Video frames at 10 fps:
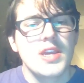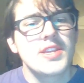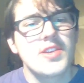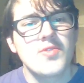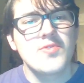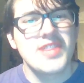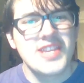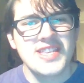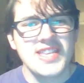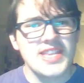So
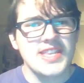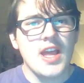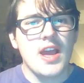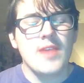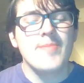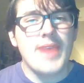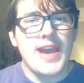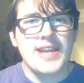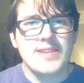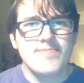this is not a
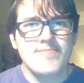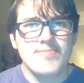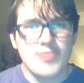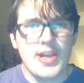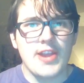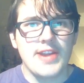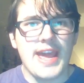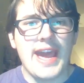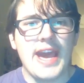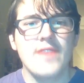bad player to
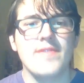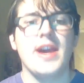have.